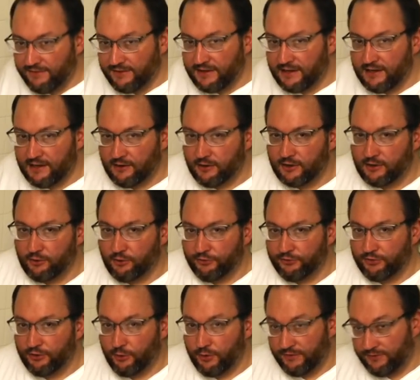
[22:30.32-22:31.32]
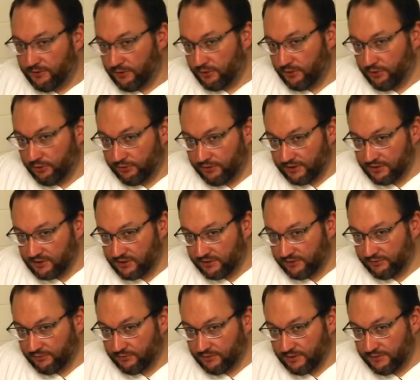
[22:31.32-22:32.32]
in here could also, if you're using
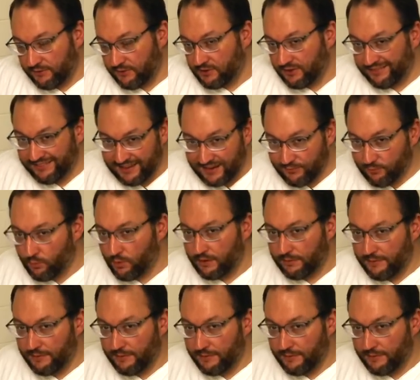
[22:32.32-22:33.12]
just, if you just have one